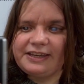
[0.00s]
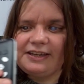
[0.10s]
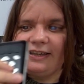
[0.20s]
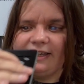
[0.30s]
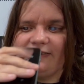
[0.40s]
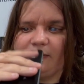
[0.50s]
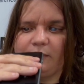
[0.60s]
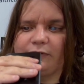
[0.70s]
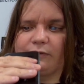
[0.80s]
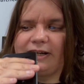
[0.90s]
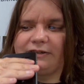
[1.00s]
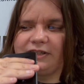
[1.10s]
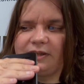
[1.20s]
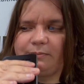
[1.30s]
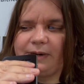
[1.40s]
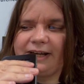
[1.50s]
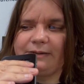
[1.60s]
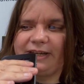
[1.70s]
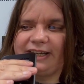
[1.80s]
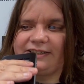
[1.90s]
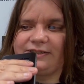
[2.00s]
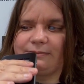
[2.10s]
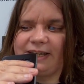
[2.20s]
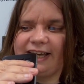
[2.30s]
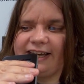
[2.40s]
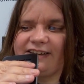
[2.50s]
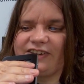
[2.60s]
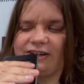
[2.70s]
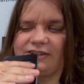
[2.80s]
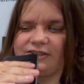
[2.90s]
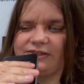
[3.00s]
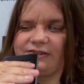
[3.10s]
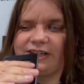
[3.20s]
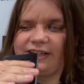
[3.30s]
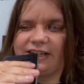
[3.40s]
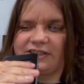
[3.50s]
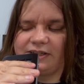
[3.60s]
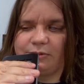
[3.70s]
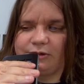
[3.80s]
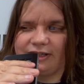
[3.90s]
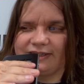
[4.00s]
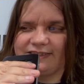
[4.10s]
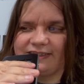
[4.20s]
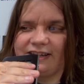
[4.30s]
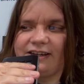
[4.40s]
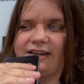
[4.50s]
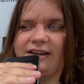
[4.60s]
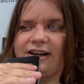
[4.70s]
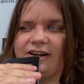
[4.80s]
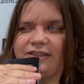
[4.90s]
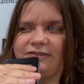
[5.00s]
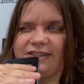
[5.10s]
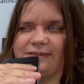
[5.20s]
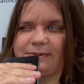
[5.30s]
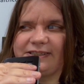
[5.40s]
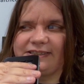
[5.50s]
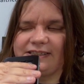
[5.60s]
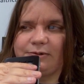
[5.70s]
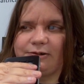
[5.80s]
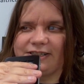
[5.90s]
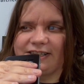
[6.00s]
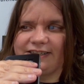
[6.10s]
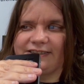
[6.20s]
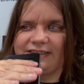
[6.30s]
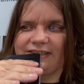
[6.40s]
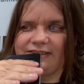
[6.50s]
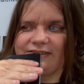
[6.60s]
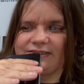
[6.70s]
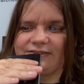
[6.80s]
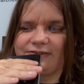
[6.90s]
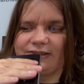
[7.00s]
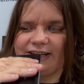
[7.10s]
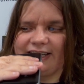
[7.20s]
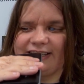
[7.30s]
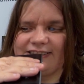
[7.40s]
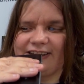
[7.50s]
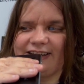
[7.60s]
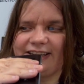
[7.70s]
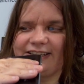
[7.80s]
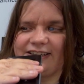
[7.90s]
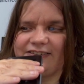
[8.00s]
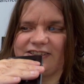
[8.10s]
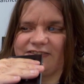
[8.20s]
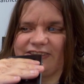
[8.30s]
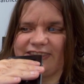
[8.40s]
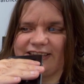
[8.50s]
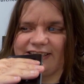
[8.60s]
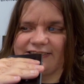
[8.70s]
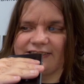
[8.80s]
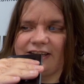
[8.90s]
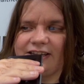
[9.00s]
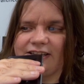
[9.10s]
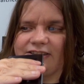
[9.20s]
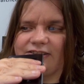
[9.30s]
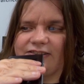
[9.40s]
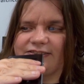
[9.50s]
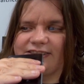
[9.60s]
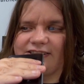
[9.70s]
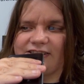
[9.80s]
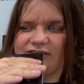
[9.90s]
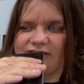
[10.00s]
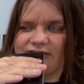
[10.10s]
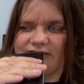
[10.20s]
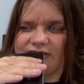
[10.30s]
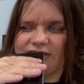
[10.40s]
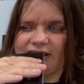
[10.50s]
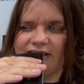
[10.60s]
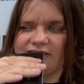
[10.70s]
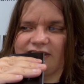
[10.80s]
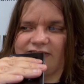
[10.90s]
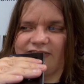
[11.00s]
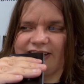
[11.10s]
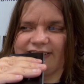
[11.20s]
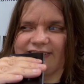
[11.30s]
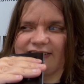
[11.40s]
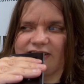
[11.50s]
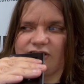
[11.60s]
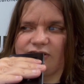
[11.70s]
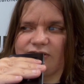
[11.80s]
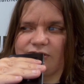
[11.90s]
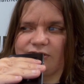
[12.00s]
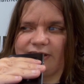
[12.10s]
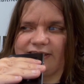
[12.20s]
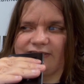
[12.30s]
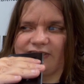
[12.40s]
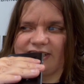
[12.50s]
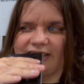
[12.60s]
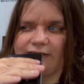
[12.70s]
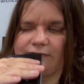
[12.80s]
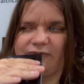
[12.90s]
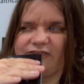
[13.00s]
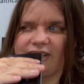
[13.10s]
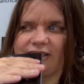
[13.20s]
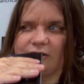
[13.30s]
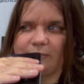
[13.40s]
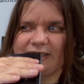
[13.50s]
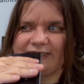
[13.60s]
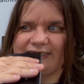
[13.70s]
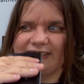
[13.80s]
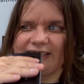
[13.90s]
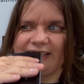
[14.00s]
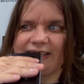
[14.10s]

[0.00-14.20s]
If I move around to the bottom edge, we have our 2 connection ports. Our USB-C port is used for a ton of different things. You use it to charge the device, to transfer data via your PC,